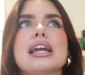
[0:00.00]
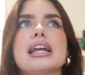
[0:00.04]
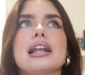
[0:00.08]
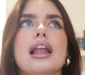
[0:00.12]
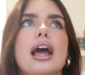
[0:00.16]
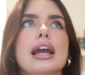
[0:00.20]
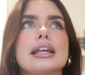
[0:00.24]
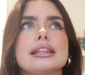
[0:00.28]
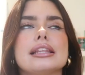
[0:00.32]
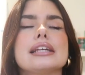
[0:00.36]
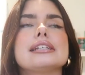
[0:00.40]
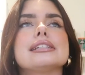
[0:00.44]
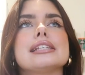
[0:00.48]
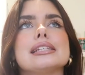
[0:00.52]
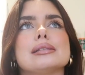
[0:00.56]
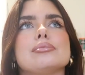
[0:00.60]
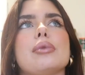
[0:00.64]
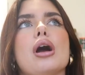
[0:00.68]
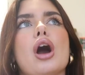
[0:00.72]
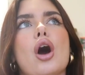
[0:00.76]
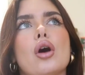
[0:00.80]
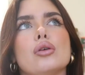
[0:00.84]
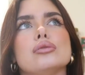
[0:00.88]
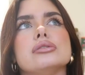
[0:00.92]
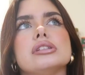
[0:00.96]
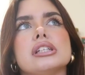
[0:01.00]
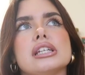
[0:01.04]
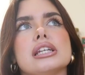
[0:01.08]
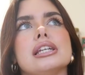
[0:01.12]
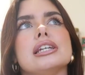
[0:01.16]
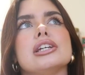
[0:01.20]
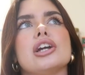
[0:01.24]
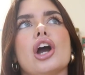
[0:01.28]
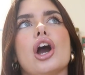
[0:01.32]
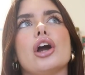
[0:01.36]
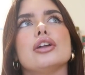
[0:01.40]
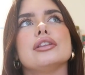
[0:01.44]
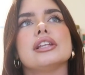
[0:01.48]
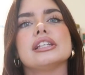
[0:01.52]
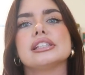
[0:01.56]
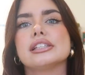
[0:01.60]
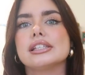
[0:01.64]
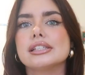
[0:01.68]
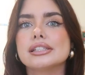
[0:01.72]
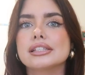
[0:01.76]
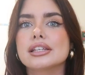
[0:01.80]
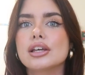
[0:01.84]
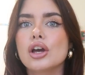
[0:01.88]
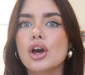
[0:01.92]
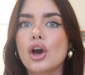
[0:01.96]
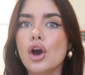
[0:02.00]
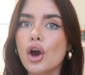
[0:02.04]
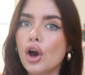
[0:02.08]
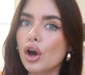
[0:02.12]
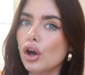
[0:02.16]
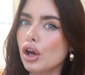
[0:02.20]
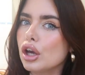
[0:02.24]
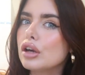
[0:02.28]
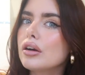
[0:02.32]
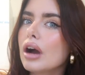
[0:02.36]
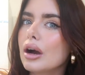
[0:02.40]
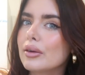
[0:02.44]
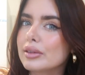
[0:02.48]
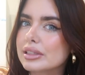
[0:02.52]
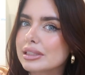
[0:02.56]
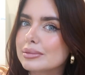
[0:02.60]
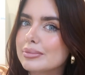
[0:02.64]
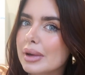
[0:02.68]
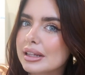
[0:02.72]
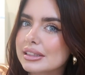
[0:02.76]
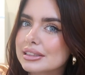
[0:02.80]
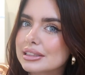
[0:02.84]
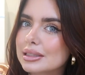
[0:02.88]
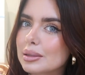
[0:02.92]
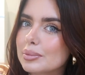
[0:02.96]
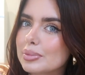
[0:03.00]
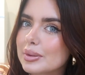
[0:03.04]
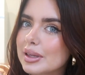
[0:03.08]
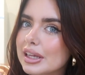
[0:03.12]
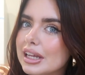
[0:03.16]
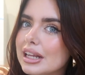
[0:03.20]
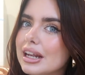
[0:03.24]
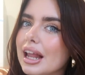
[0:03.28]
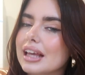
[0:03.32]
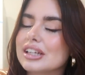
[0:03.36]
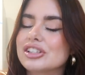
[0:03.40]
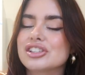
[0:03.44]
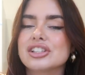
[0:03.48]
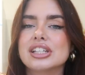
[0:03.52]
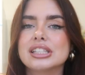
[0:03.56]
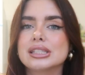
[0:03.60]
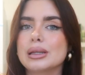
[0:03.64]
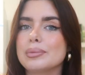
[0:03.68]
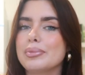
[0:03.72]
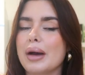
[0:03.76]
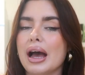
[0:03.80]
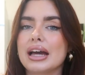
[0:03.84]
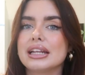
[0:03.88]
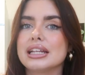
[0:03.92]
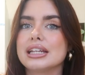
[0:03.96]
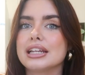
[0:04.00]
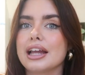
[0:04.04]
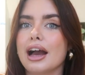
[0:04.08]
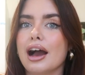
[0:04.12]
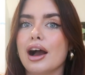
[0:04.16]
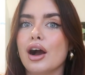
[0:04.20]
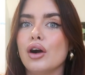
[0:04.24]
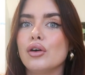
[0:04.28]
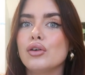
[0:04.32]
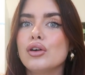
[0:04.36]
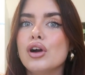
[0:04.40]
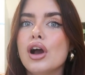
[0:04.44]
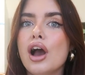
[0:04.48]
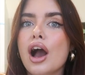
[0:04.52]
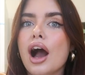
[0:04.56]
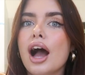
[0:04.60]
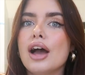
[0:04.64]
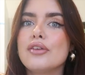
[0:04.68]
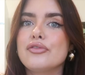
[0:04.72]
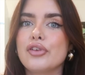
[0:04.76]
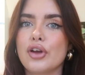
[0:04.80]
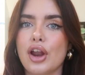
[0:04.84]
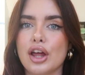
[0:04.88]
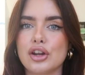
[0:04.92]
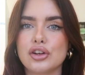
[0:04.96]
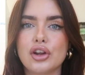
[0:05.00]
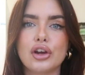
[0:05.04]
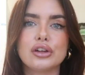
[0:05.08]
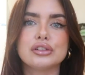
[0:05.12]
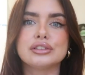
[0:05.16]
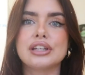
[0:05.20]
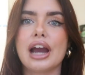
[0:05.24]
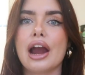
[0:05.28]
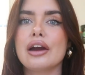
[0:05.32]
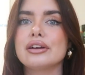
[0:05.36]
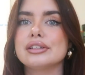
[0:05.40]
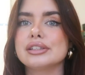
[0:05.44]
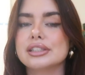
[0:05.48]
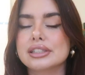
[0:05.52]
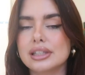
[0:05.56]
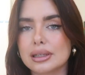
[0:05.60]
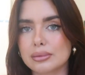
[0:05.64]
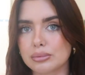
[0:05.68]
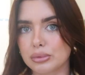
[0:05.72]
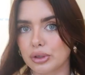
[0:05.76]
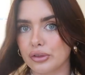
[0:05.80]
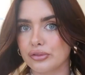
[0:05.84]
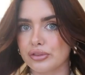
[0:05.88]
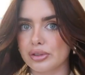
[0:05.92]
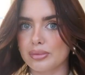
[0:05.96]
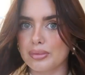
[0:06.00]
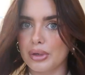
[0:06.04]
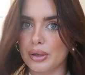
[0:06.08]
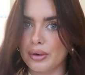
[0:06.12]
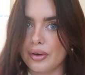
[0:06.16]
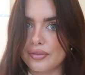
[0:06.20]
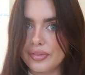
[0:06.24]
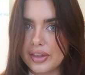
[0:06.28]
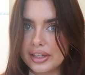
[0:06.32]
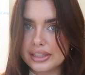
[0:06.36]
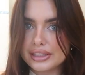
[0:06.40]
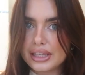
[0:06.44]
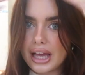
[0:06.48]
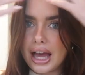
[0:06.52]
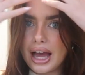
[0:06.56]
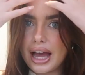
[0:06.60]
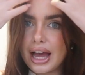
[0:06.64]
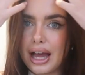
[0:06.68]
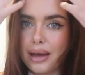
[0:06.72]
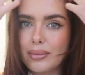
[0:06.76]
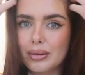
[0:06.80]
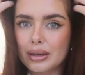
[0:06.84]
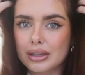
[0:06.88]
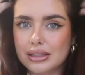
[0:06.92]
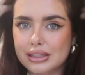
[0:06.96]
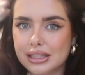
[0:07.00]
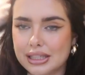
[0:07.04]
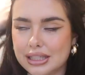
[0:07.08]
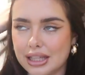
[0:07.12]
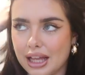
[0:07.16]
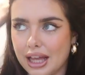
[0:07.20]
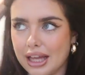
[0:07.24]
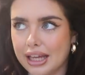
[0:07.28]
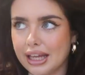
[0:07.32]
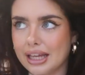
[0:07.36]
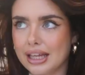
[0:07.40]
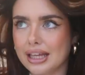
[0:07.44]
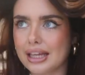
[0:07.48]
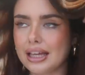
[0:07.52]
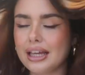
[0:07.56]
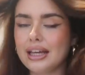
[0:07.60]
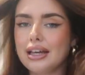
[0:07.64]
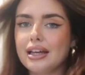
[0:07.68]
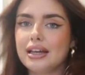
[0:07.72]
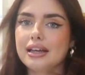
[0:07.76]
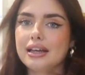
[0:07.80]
me. Like this is my alter ego. This is who I was meant to be. Like she's a baddie now. I feel like no Darrens can move to me with this hair because it's like.